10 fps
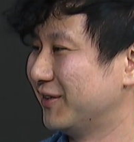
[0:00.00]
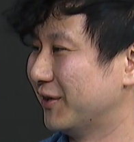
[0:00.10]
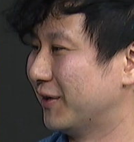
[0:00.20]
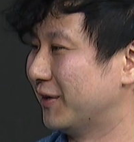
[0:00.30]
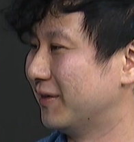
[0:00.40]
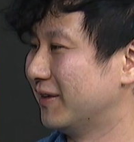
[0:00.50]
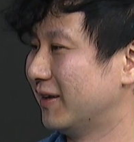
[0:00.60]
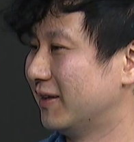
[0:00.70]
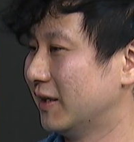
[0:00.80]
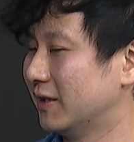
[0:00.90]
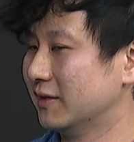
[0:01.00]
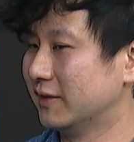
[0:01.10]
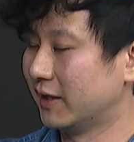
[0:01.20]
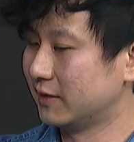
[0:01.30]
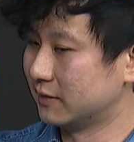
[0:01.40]
Yeah, and
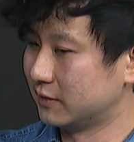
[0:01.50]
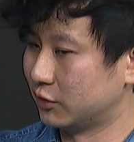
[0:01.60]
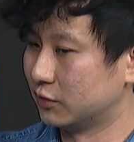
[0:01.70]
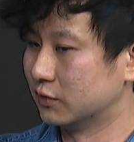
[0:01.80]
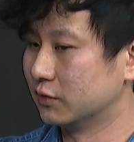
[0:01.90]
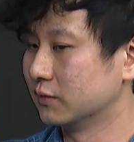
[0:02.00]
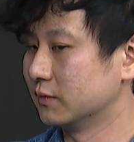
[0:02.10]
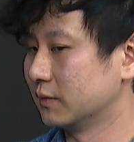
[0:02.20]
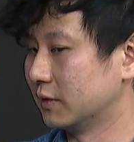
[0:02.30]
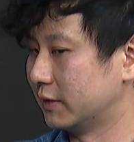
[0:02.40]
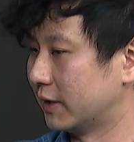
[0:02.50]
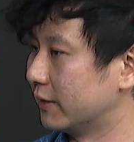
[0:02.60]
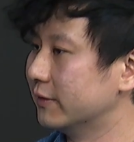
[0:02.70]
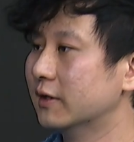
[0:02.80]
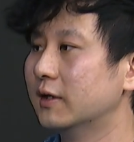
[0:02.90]
then
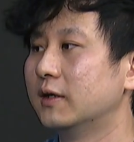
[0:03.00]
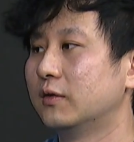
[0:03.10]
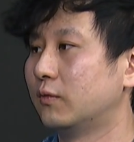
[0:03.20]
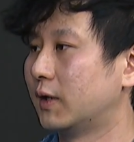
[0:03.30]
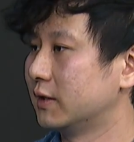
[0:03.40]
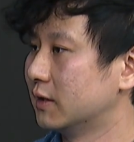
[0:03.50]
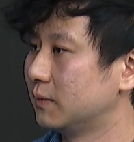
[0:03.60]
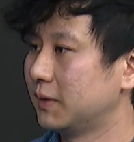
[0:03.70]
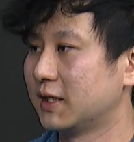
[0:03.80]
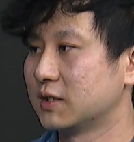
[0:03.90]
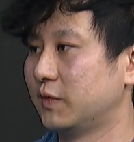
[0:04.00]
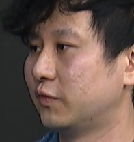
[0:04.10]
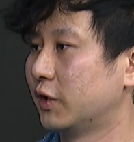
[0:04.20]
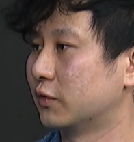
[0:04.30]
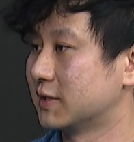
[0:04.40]
another 1 year plus
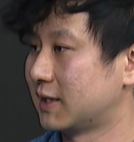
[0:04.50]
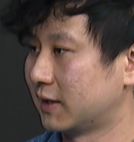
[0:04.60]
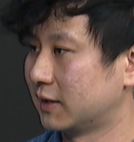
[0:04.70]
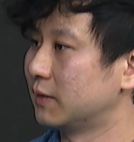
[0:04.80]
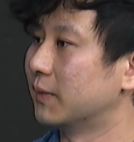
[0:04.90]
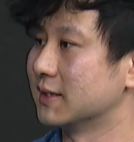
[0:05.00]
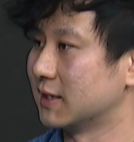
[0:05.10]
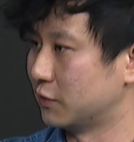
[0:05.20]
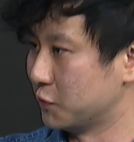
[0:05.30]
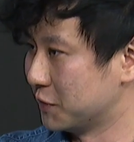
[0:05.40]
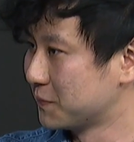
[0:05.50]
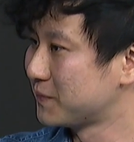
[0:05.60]
before I could start getting my salary.